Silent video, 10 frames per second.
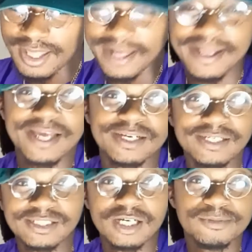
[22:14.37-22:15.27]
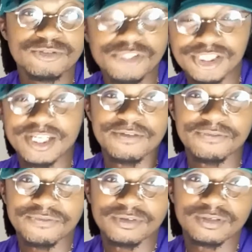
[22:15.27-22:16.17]
I got a double
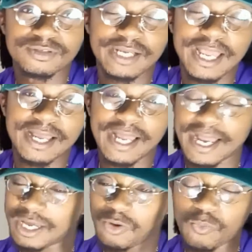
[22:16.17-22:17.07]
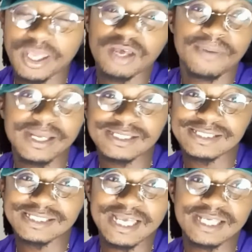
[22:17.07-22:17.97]
shift. I got to wake up at
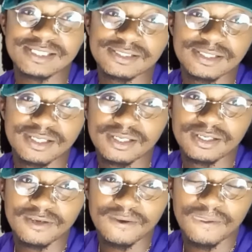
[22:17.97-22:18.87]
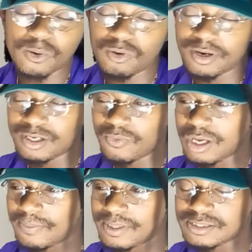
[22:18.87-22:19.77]
6. Or I could
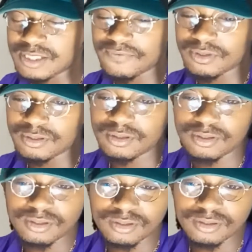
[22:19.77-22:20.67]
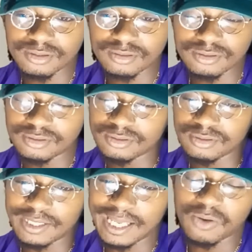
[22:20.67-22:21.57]
wake up at 7.
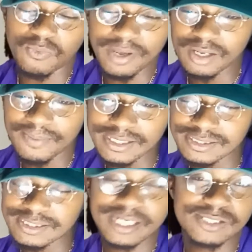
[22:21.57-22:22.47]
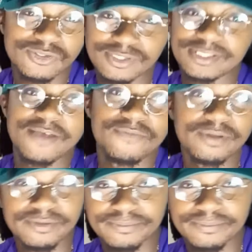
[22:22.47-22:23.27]
Gotta wake up at 6 or 7.